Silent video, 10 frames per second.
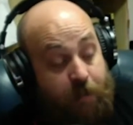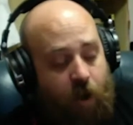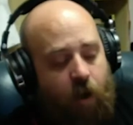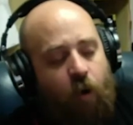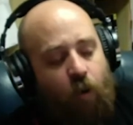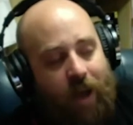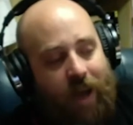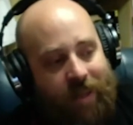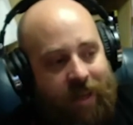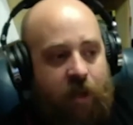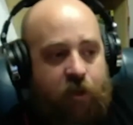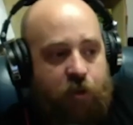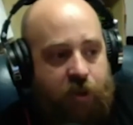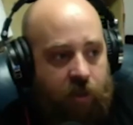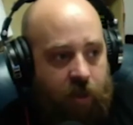Oh, and then
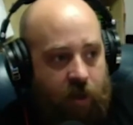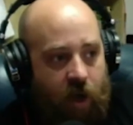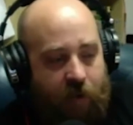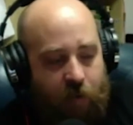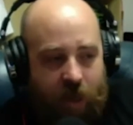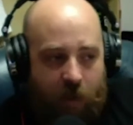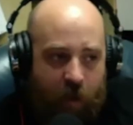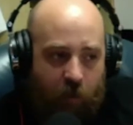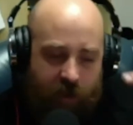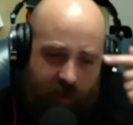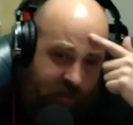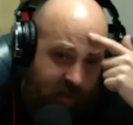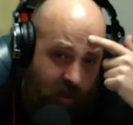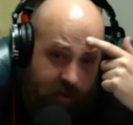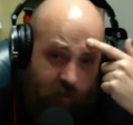interestingly enough, I was like, I bet we could
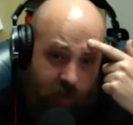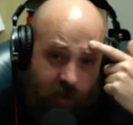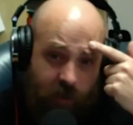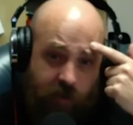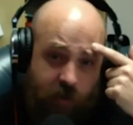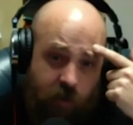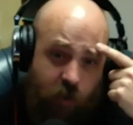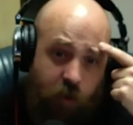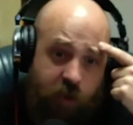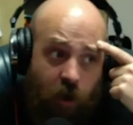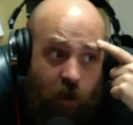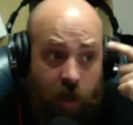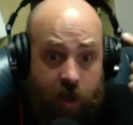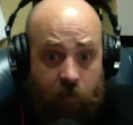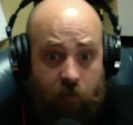sell some of these. So we started
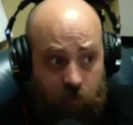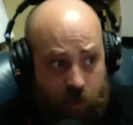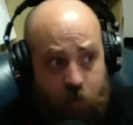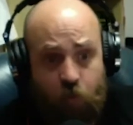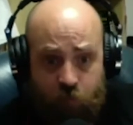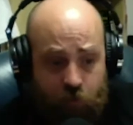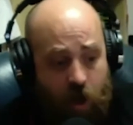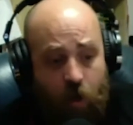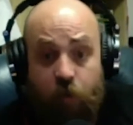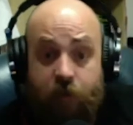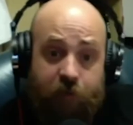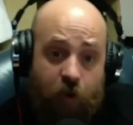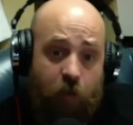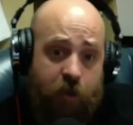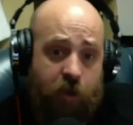like, let's try to
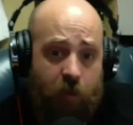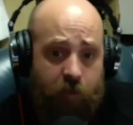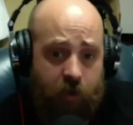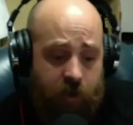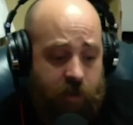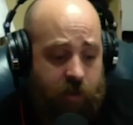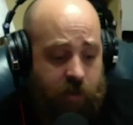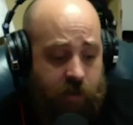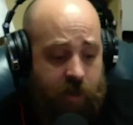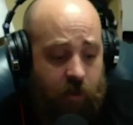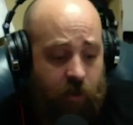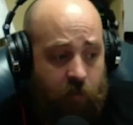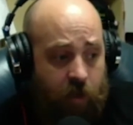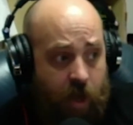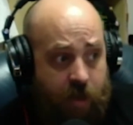refurbish a couple of these and sell
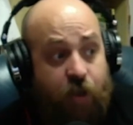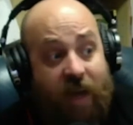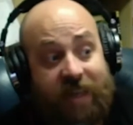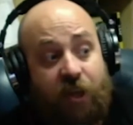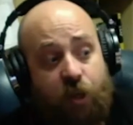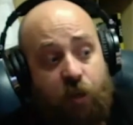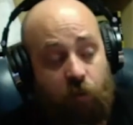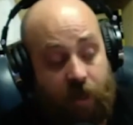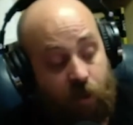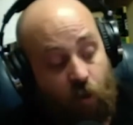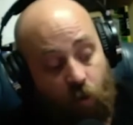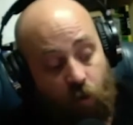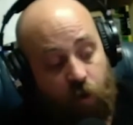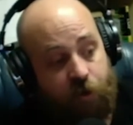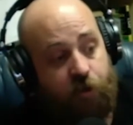them. And so that's actually like the
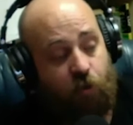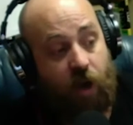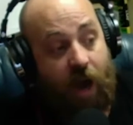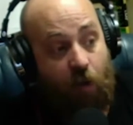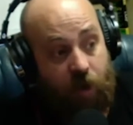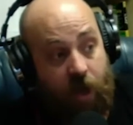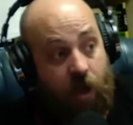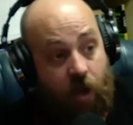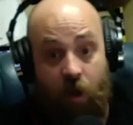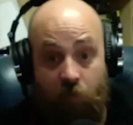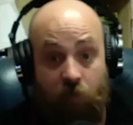origin story, how I ended up